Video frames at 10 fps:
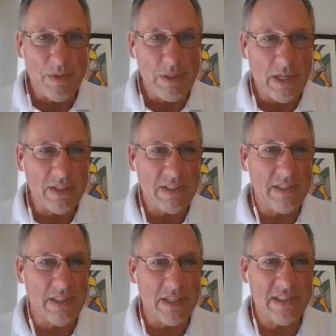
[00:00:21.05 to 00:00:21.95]
tell us,
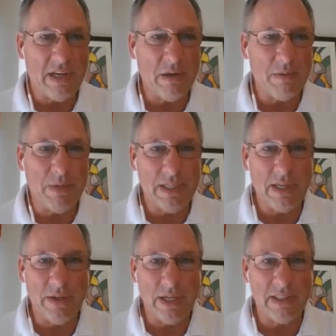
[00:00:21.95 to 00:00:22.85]
let's start by
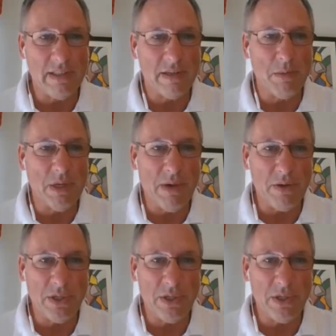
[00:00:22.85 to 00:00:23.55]
telling us a little bit about